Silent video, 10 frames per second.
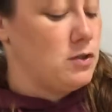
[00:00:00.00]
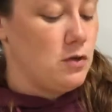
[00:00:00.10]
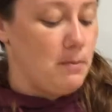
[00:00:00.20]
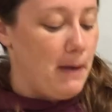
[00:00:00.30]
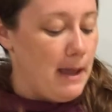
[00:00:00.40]
So
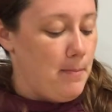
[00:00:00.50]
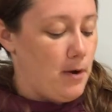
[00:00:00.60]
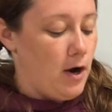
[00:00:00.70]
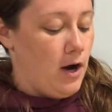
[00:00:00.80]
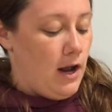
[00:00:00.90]
the
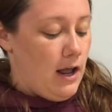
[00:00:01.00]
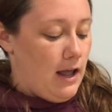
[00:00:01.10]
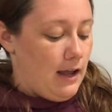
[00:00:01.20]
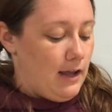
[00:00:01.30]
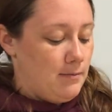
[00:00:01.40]
paper
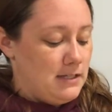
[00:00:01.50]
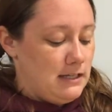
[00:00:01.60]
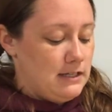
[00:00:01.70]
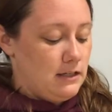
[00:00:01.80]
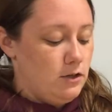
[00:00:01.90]
comes in
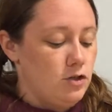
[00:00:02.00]
these little